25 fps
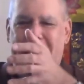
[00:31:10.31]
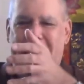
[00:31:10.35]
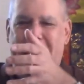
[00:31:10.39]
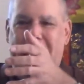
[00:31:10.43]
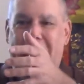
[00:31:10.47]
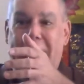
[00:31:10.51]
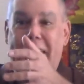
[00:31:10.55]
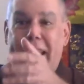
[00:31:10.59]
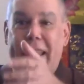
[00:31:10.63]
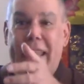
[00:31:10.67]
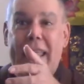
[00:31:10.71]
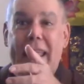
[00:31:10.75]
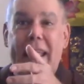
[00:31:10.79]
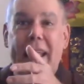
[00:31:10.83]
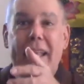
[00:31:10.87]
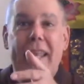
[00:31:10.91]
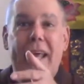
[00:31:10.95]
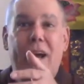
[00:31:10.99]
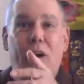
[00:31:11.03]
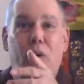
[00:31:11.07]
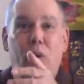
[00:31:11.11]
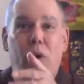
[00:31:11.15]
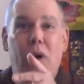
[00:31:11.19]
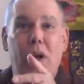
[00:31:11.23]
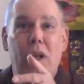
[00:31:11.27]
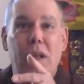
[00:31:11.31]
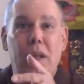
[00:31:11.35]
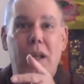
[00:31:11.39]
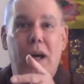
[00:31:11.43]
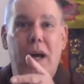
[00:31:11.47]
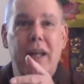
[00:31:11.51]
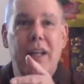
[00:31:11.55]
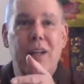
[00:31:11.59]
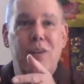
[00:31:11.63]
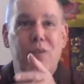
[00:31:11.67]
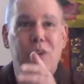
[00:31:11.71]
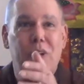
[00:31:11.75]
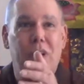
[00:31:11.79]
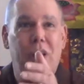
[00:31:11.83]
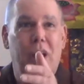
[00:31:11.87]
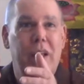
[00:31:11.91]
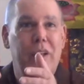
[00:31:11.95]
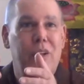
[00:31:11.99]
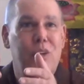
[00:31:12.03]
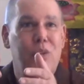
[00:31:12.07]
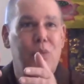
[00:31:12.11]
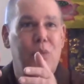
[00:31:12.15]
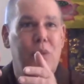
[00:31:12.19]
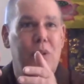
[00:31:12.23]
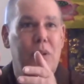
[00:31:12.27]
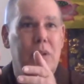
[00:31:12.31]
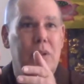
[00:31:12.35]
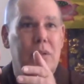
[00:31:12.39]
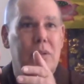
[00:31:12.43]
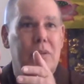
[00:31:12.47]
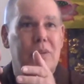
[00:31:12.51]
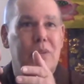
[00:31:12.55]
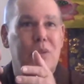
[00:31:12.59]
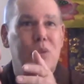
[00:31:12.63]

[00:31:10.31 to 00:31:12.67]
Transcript: And then that one night of enlightenment,